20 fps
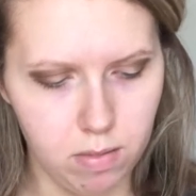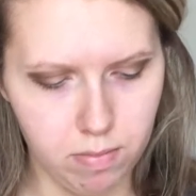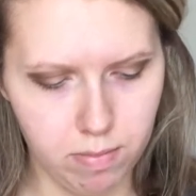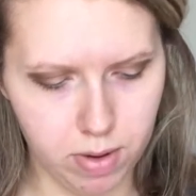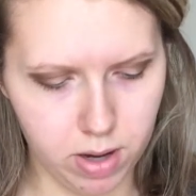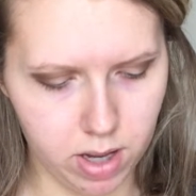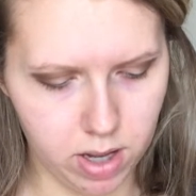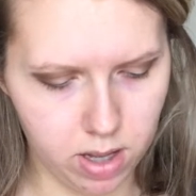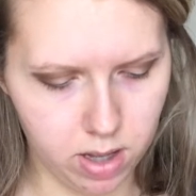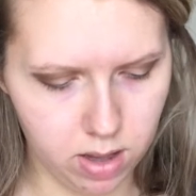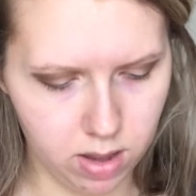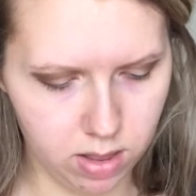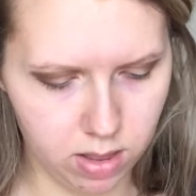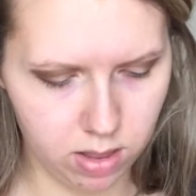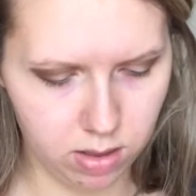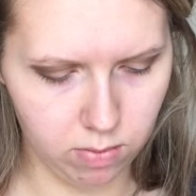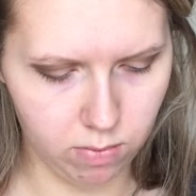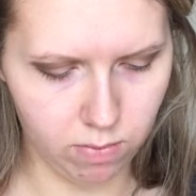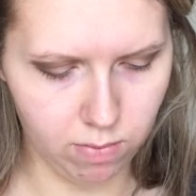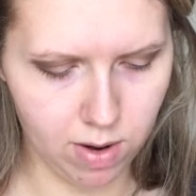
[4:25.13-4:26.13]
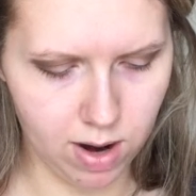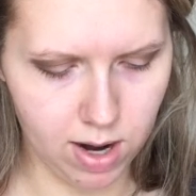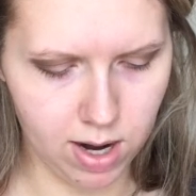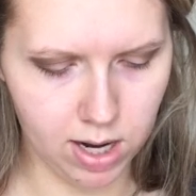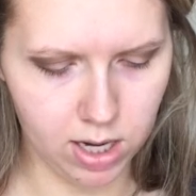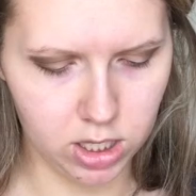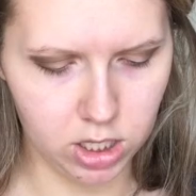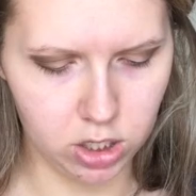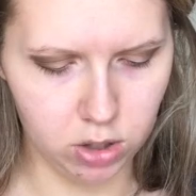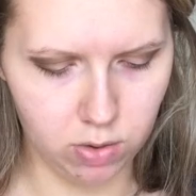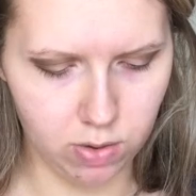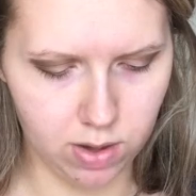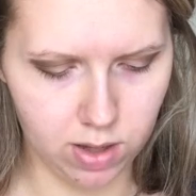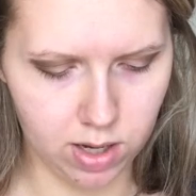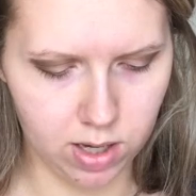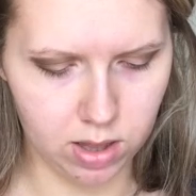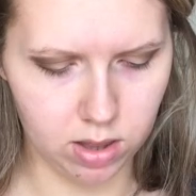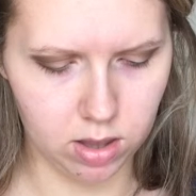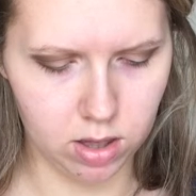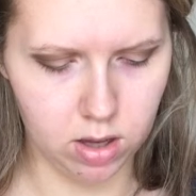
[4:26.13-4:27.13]
but the right next to it,
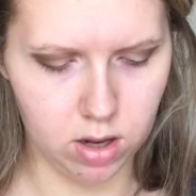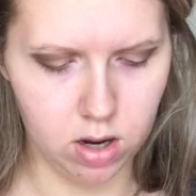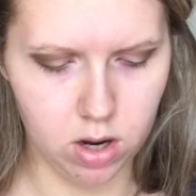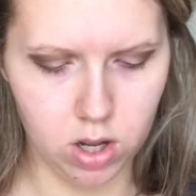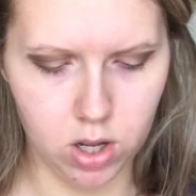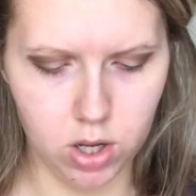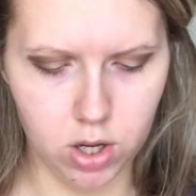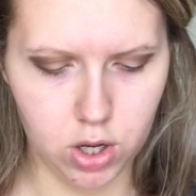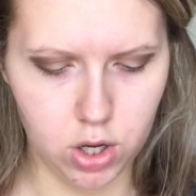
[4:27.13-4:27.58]
like the